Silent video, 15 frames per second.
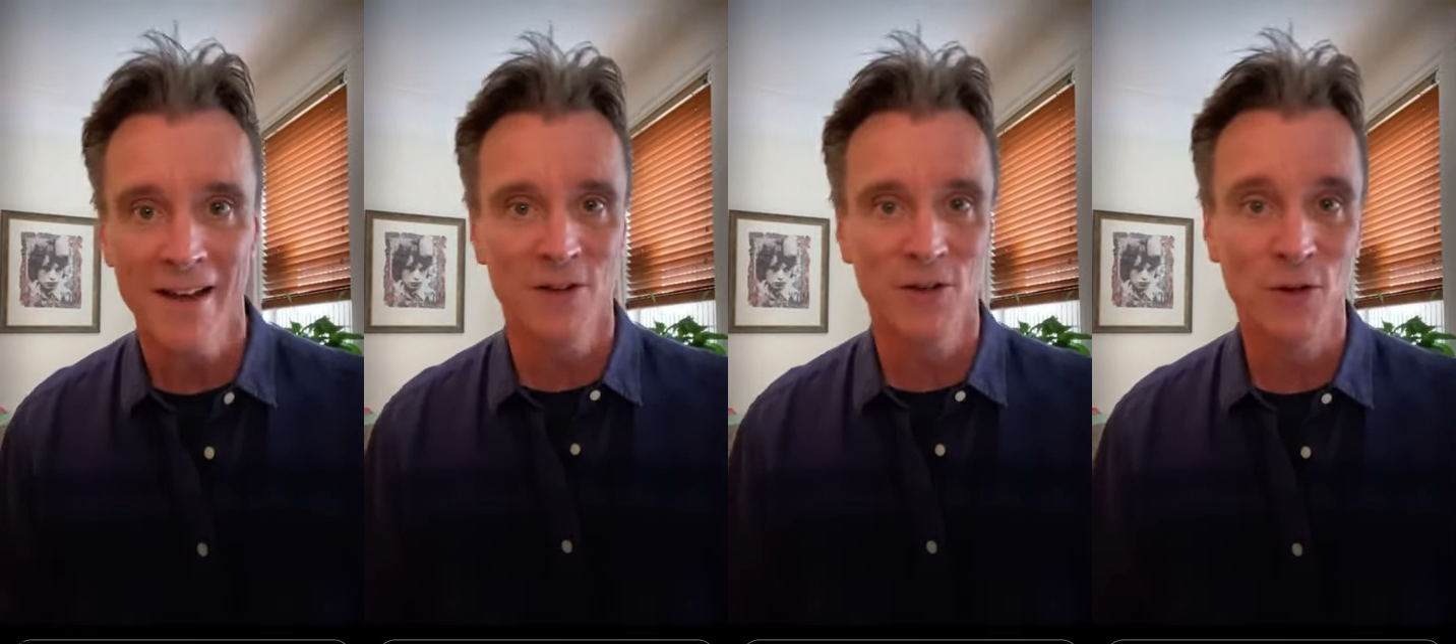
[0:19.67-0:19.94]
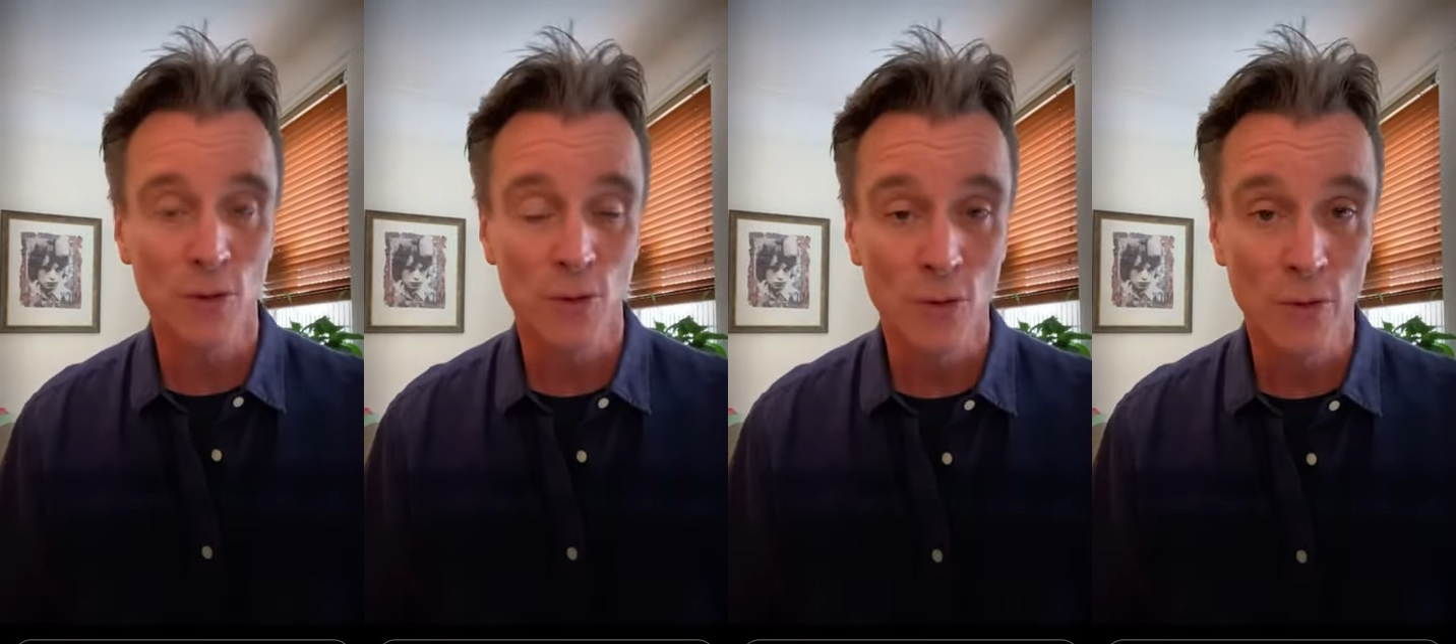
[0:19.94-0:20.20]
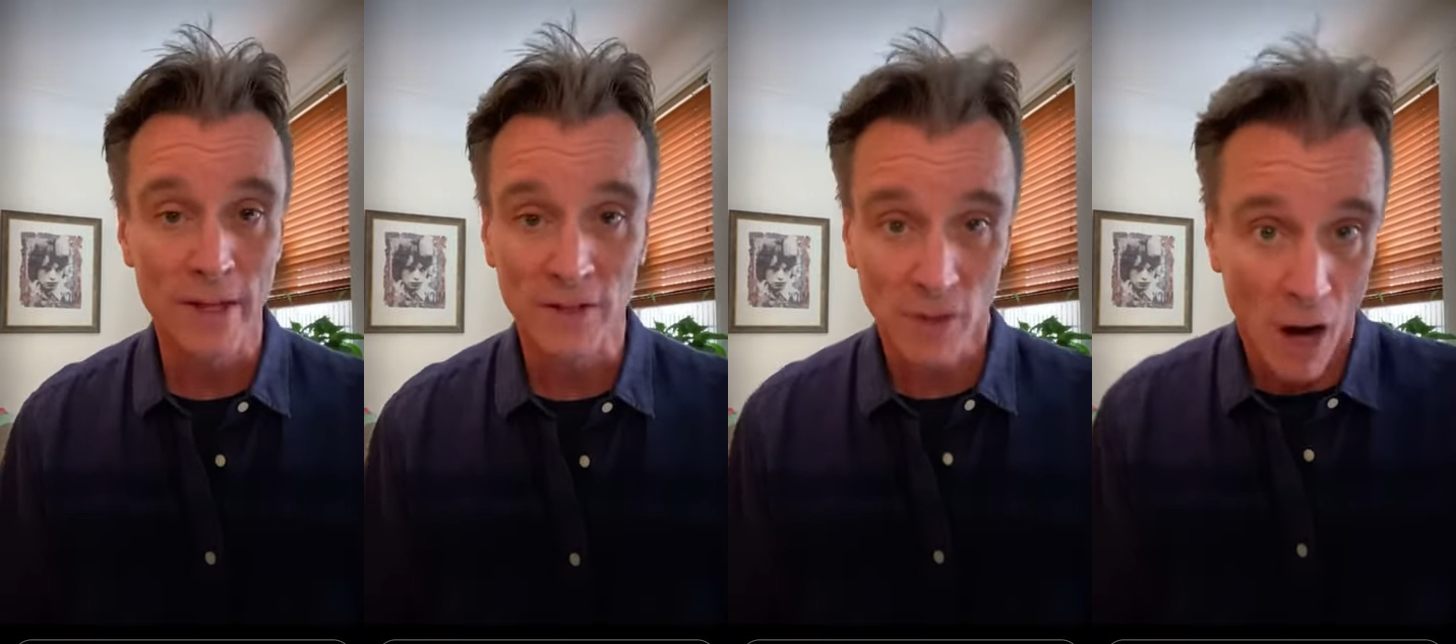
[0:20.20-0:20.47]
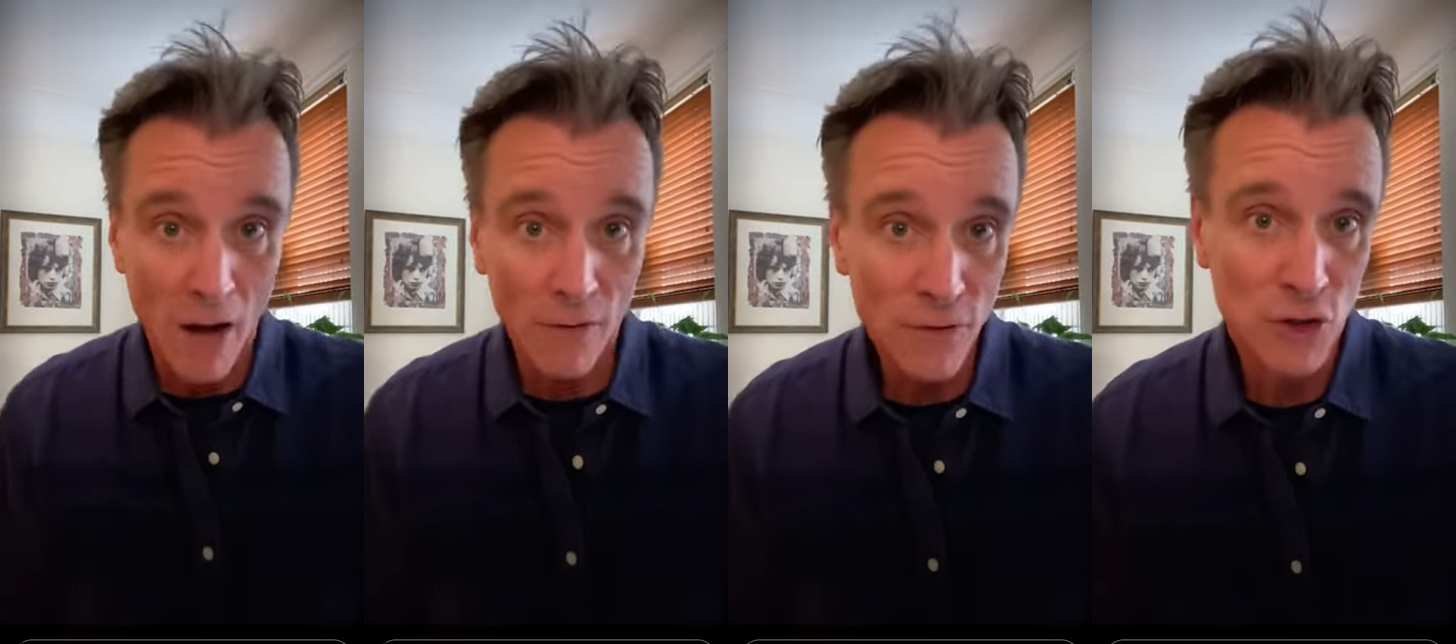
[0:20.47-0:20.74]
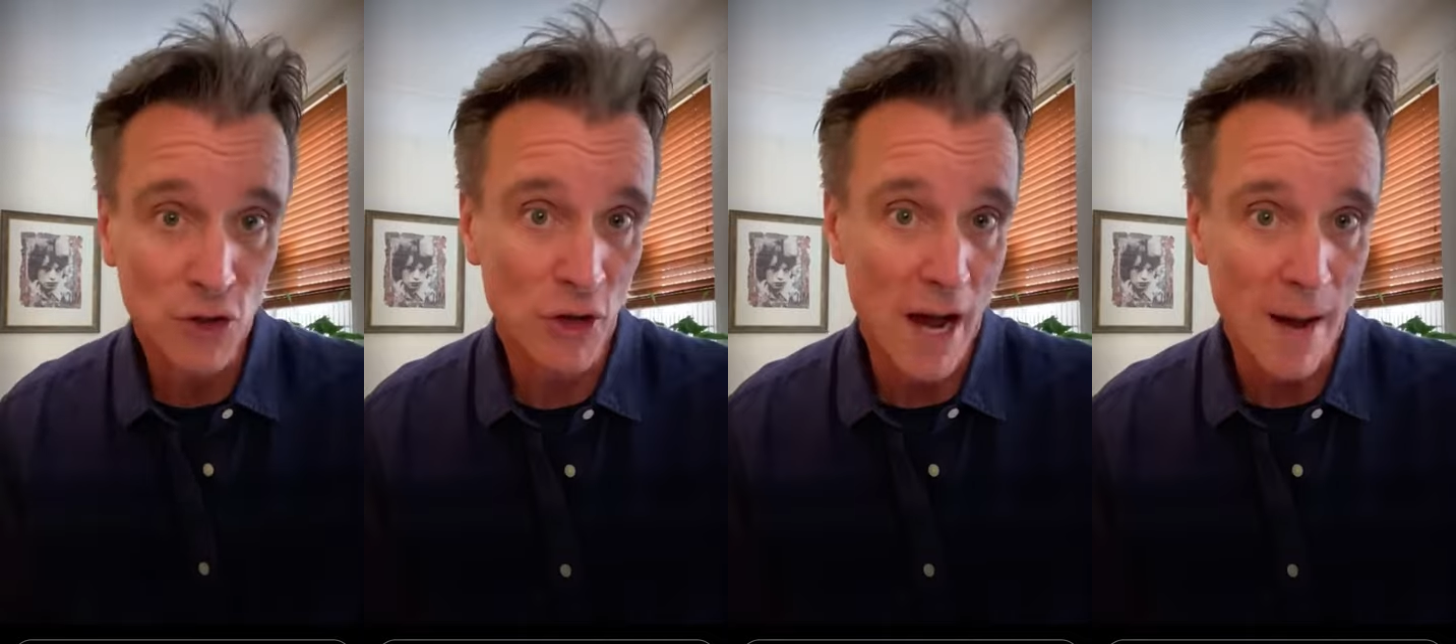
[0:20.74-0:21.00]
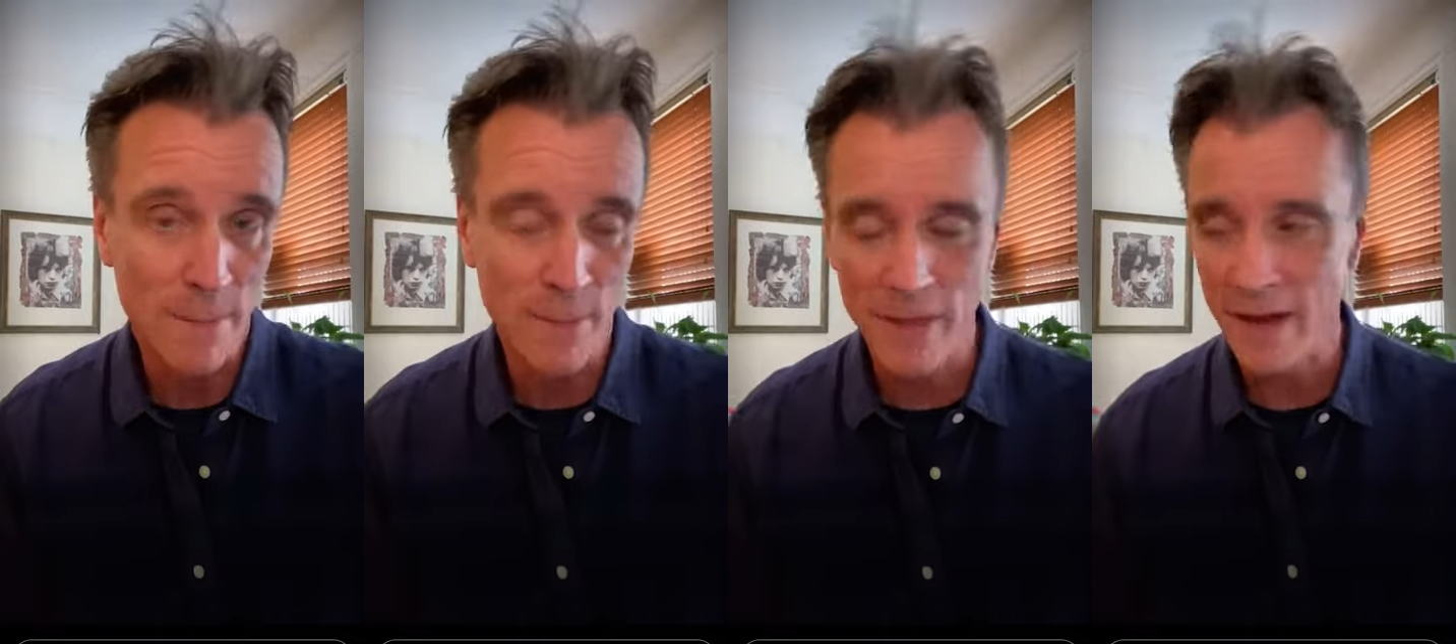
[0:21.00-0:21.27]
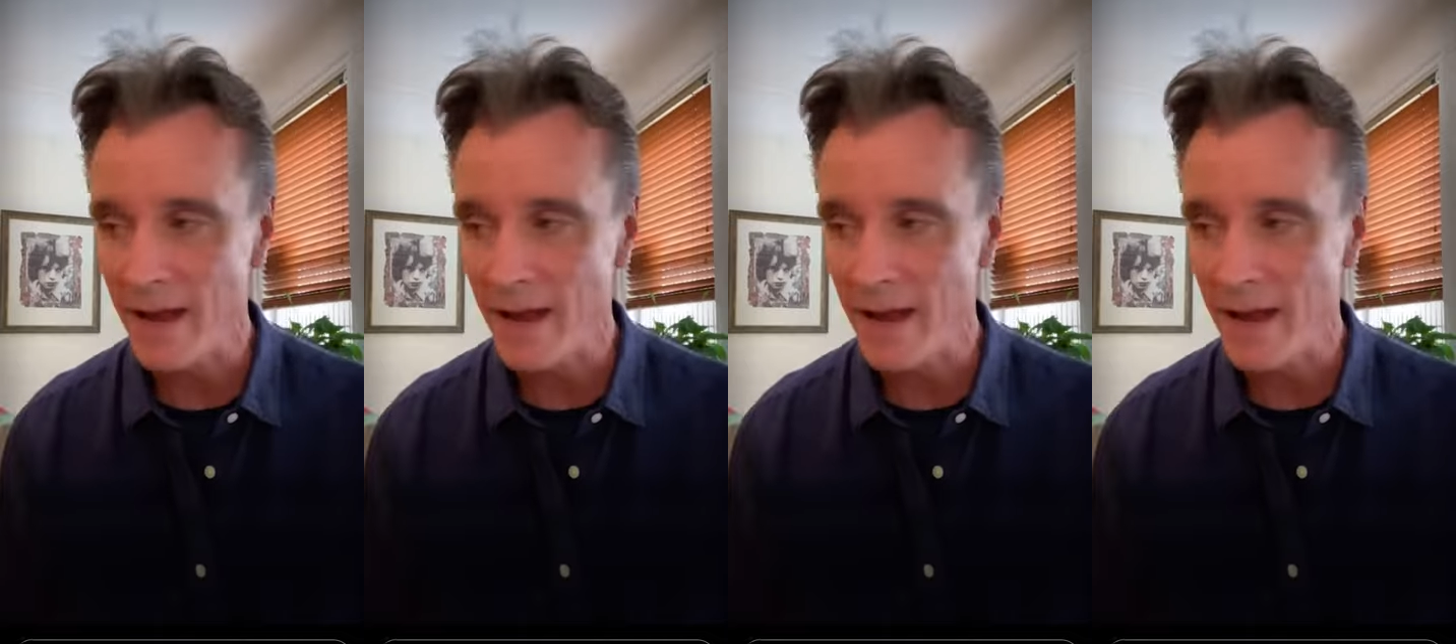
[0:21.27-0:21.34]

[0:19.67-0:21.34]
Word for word: to this coffee shop that